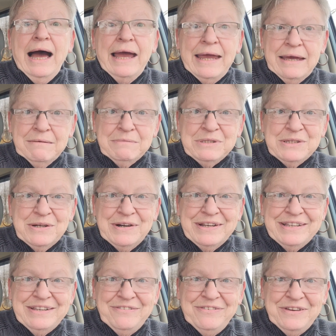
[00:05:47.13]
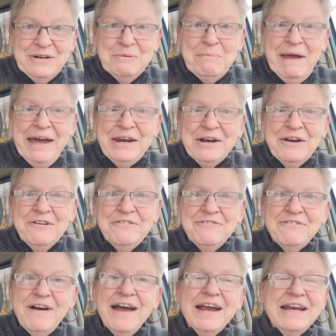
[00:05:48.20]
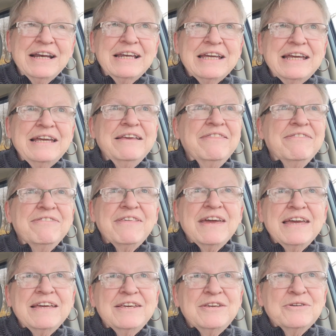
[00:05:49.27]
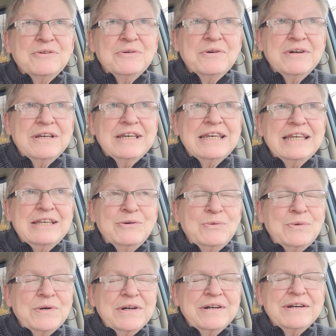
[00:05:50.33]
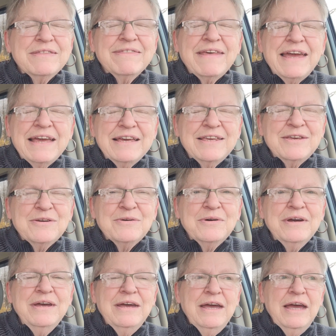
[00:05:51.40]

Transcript: I am starting to feel better. Finally. Thank you, Lord. Thank you.